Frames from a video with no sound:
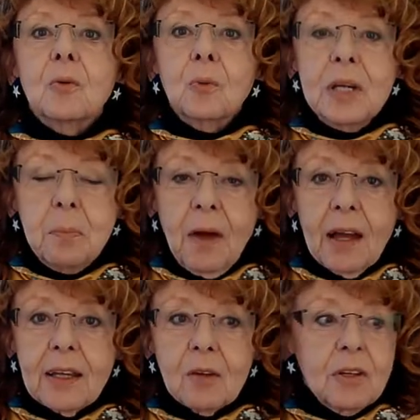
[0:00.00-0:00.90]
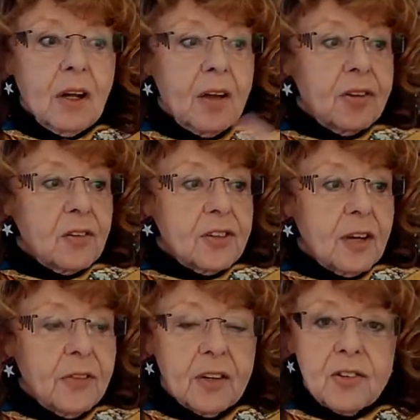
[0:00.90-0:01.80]
repacking, realizing the
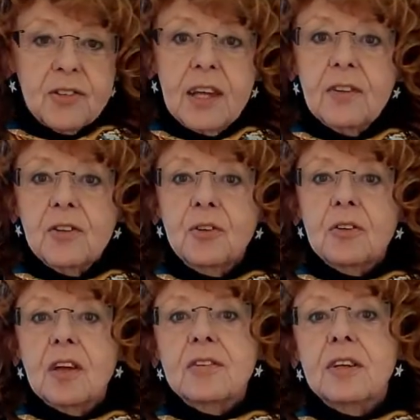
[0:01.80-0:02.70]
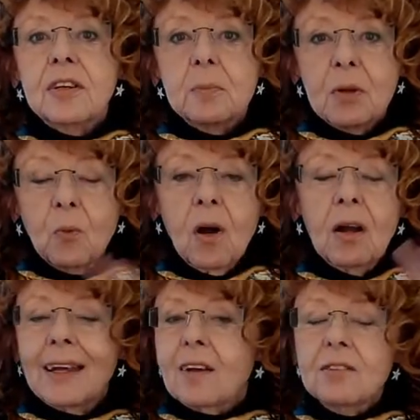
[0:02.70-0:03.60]
stuff that had stayed in the suitcase needed to be
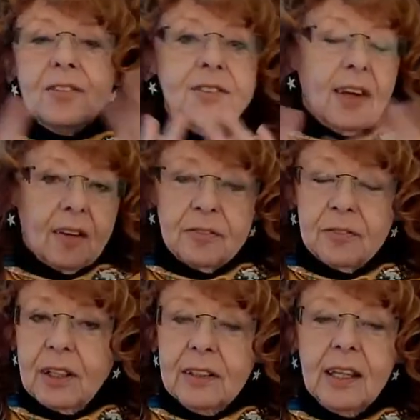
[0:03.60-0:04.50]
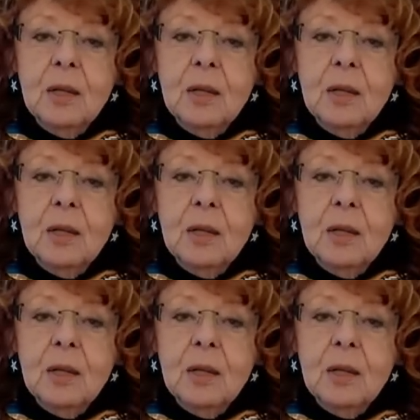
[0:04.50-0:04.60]
like stuff, right?